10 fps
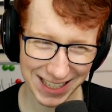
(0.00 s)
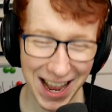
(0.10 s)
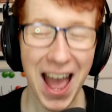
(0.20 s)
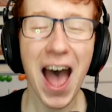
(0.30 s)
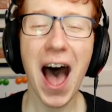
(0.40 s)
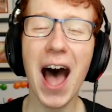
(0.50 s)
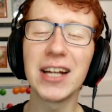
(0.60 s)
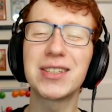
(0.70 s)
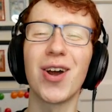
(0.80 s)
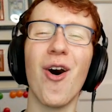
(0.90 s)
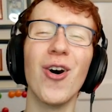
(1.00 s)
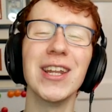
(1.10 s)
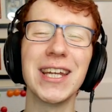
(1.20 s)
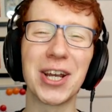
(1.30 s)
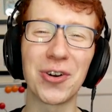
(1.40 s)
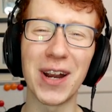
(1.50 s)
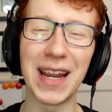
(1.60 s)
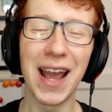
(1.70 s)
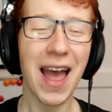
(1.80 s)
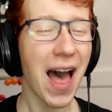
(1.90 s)
I totally
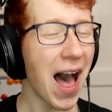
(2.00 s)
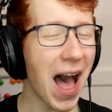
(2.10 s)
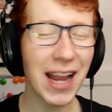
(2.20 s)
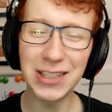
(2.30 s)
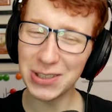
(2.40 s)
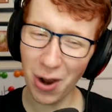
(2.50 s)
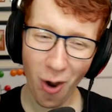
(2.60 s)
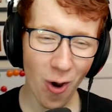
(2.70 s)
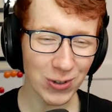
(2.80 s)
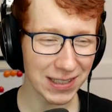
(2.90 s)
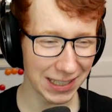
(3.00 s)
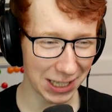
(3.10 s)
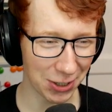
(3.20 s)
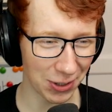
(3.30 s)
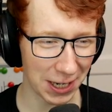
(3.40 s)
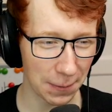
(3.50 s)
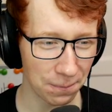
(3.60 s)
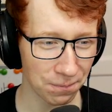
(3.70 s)
agree. I totally agree.